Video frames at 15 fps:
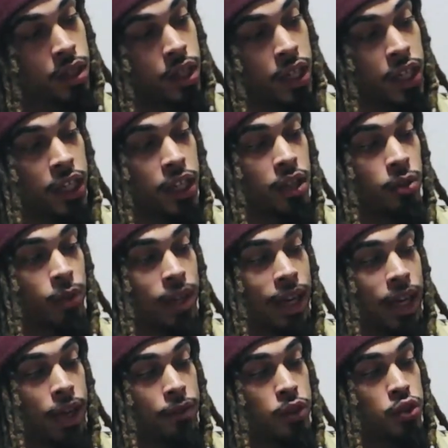Here we
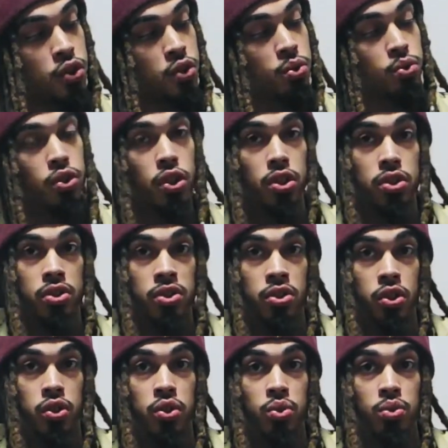have your tuners, your
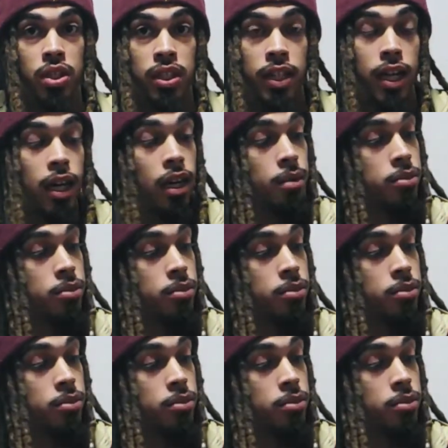tuning knobs.